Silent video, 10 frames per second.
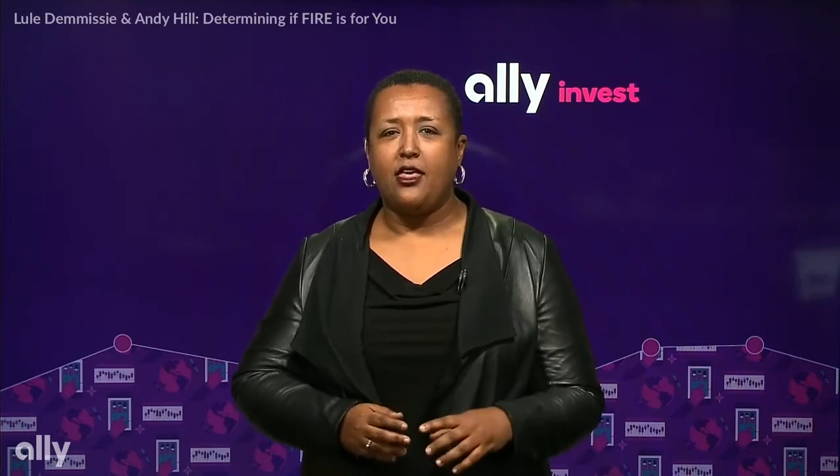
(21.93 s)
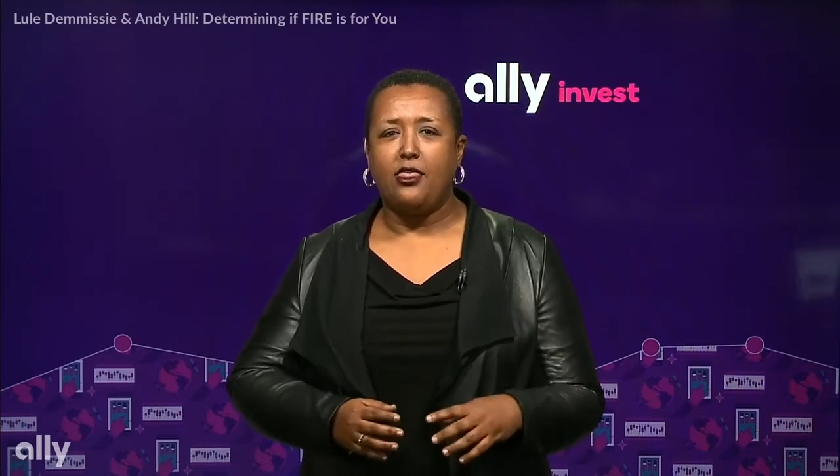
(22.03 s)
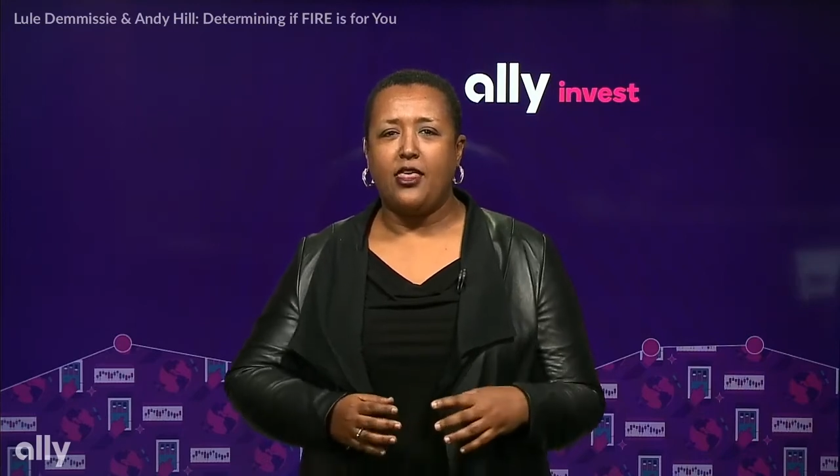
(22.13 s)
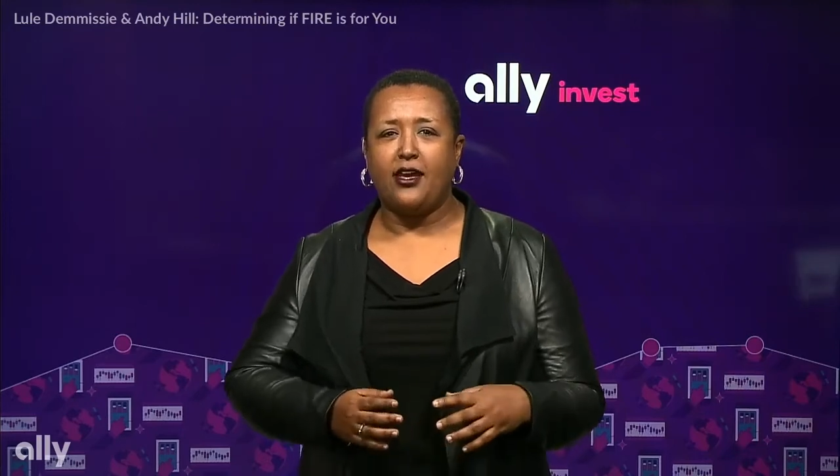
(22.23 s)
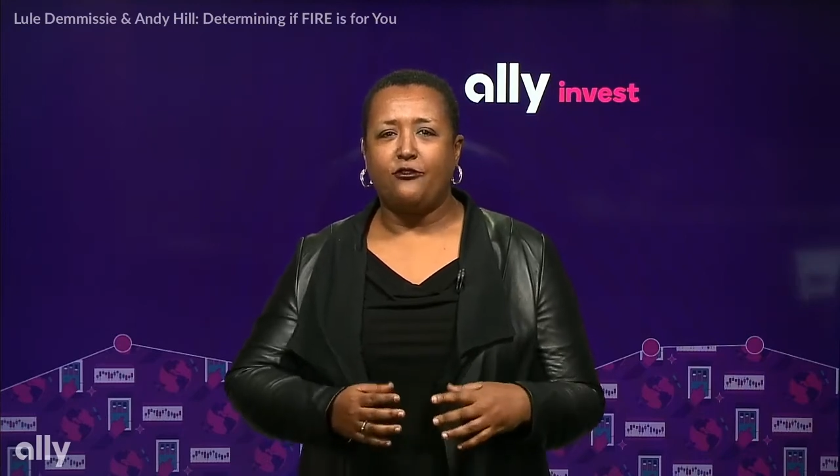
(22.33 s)

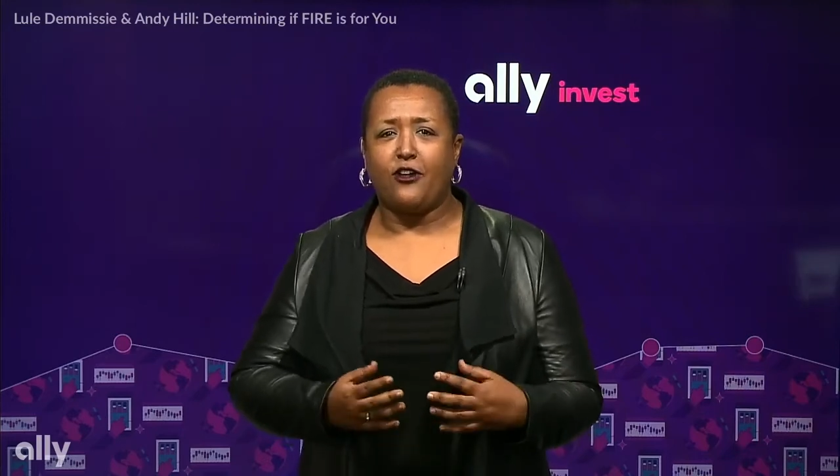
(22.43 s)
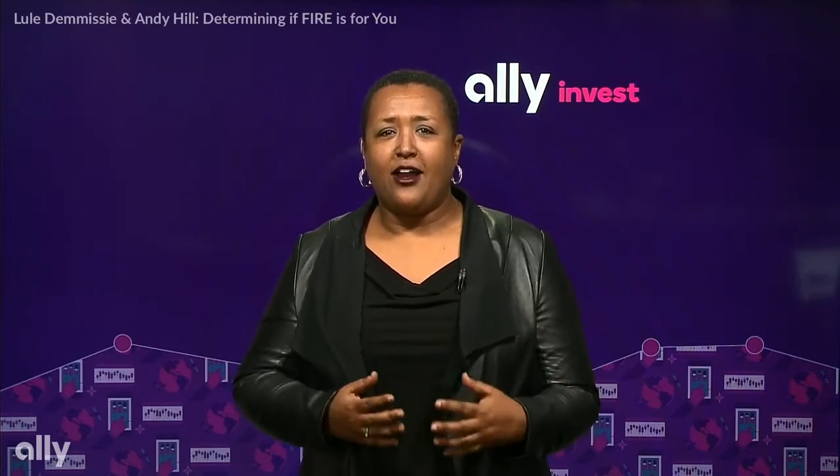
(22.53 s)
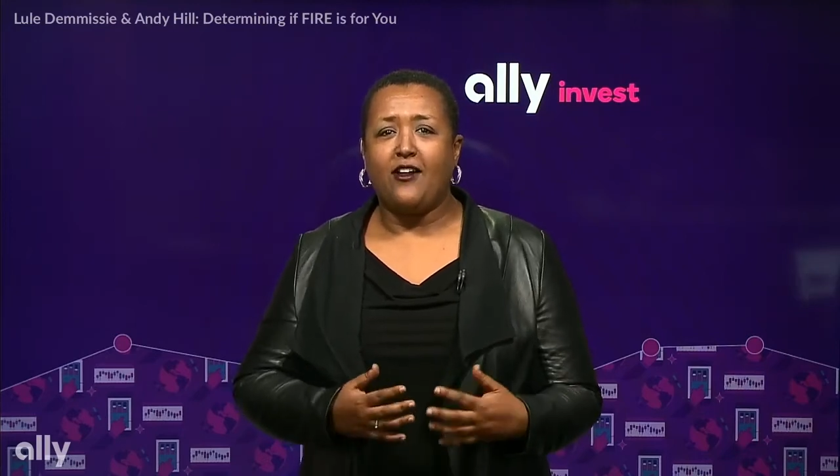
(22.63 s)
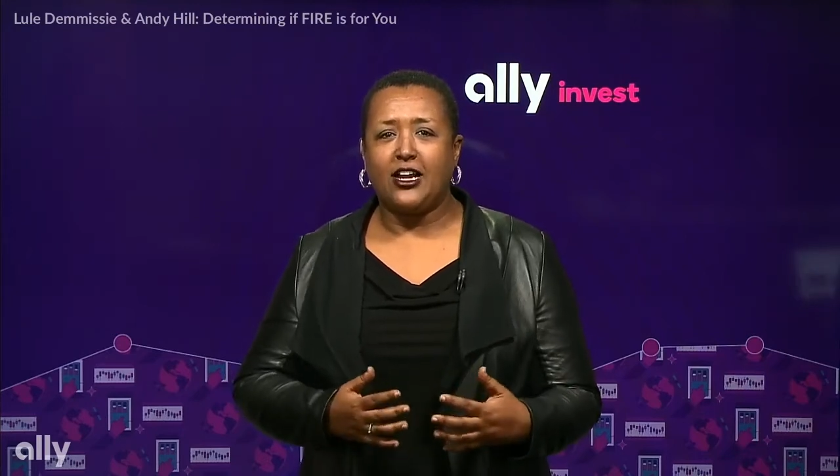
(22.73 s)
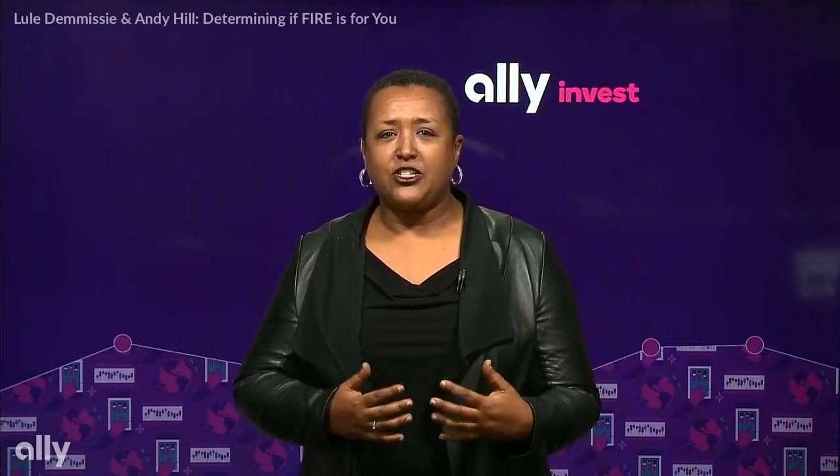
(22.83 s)
that
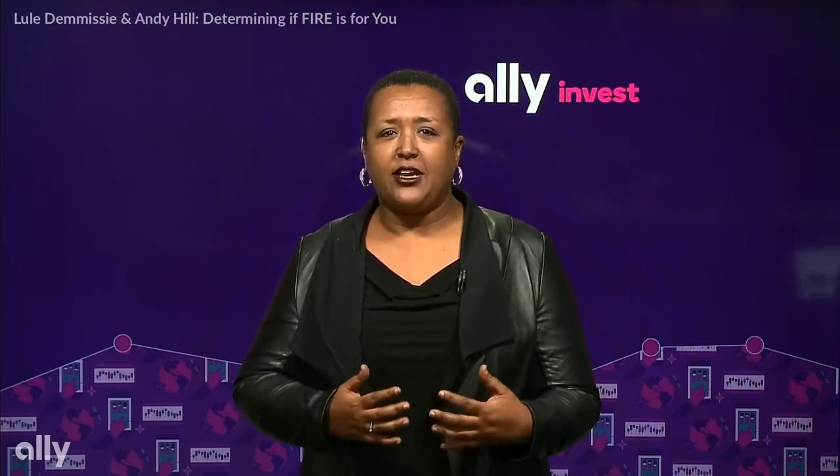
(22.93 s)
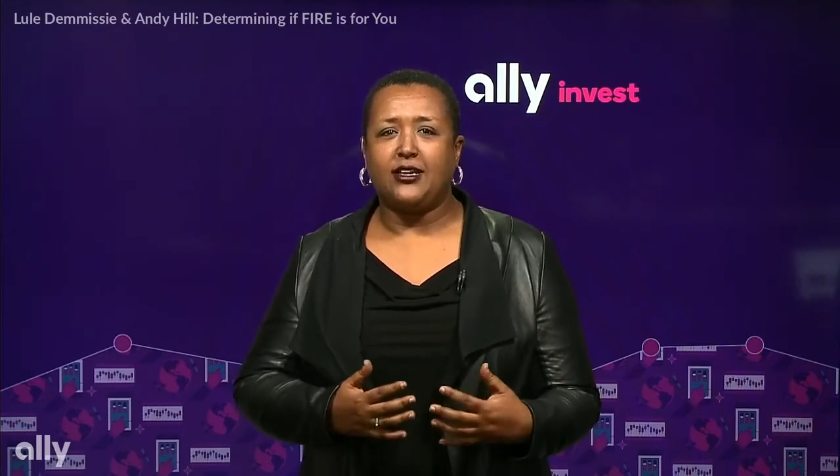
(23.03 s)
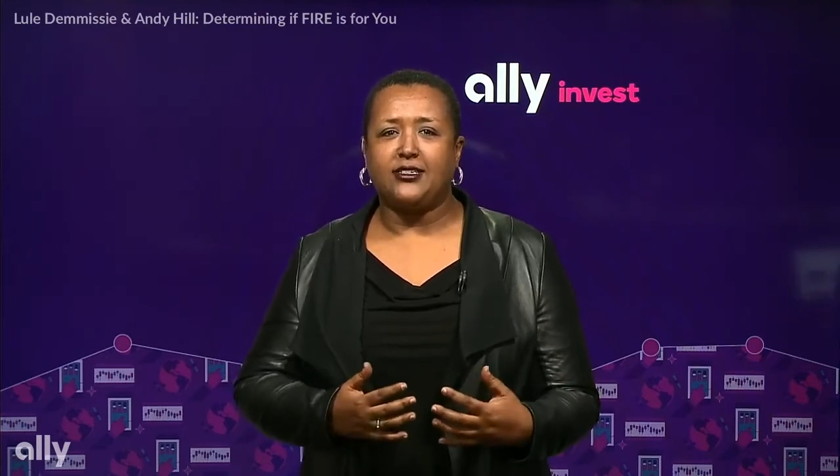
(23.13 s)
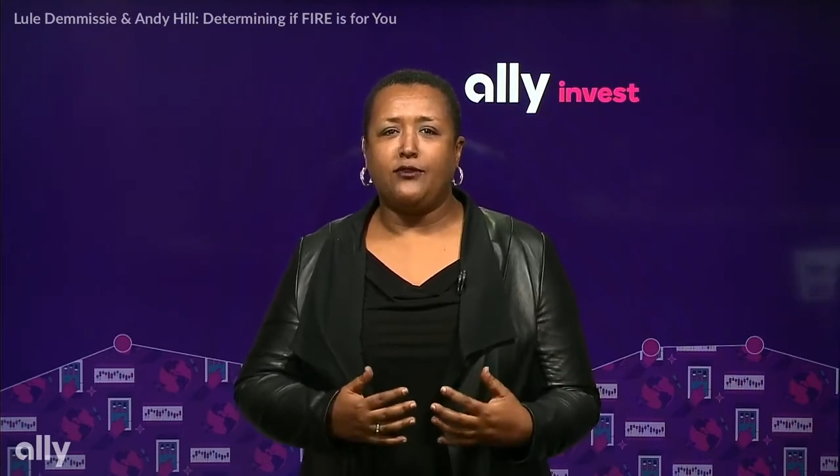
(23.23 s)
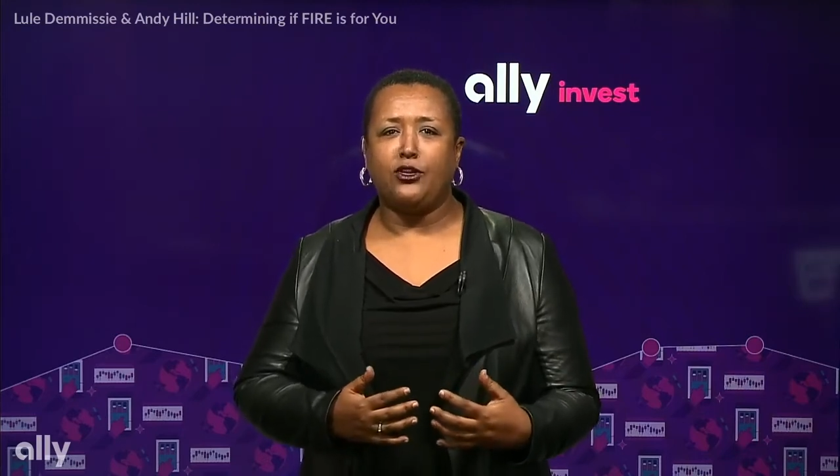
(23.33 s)
FIRE actually
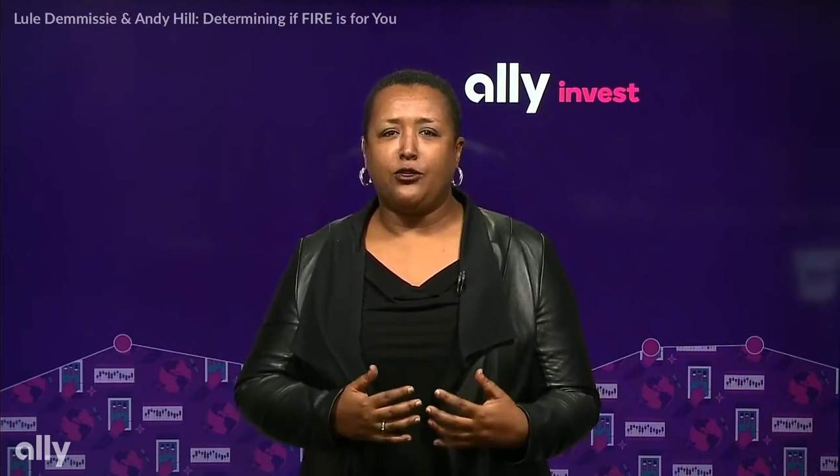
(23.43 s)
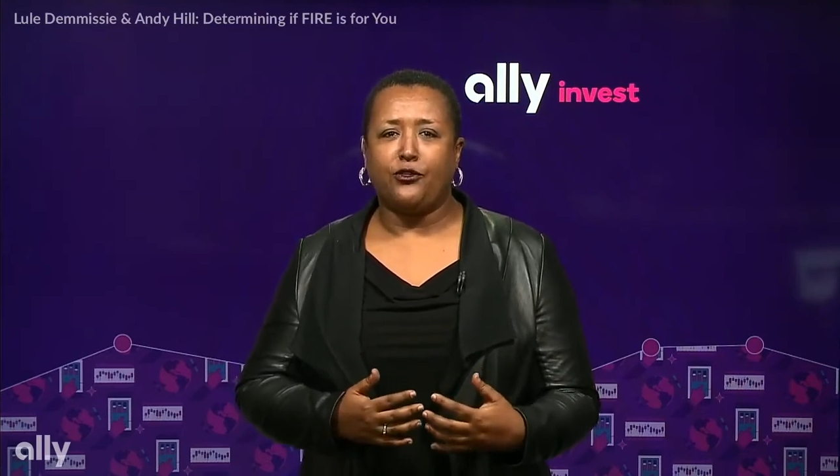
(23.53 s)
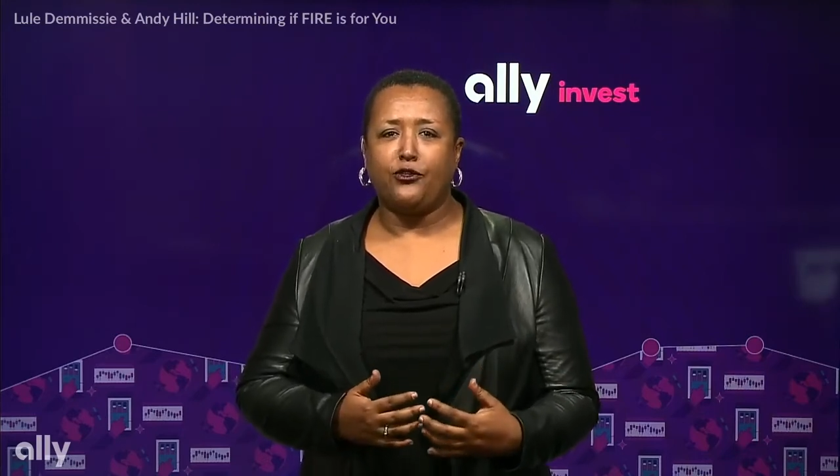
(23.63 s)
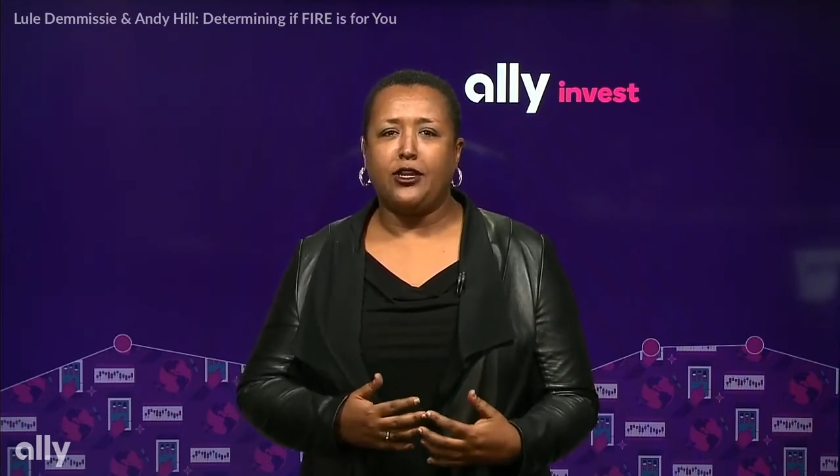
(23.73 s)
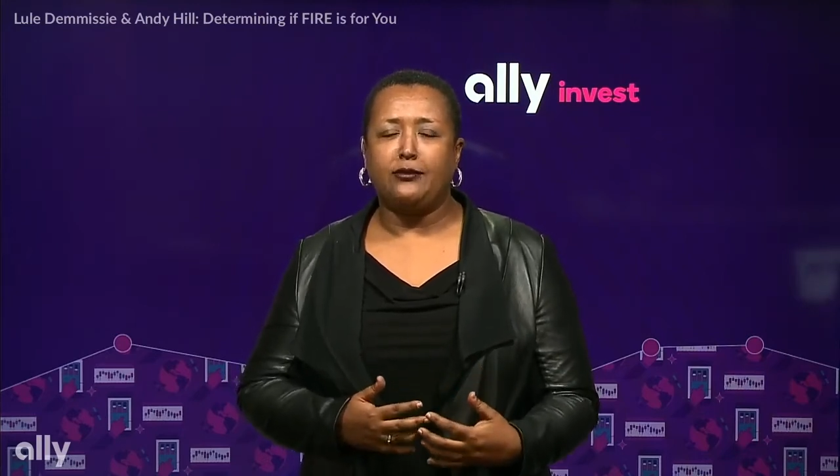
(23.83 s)
has given you the
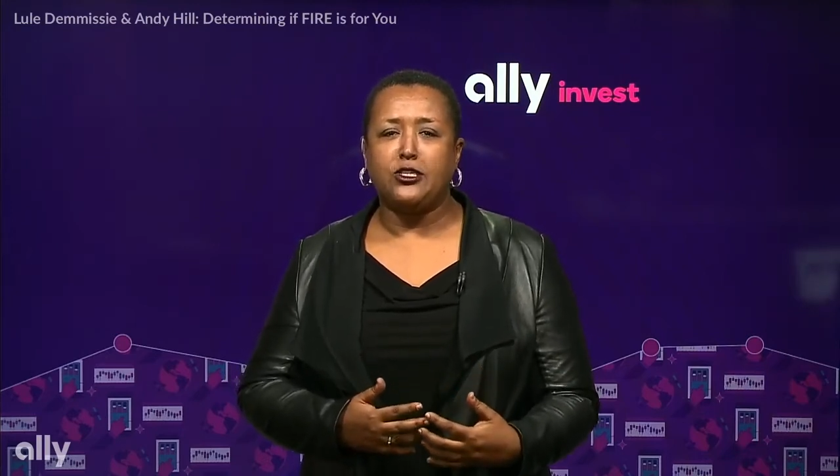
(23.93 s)
freedom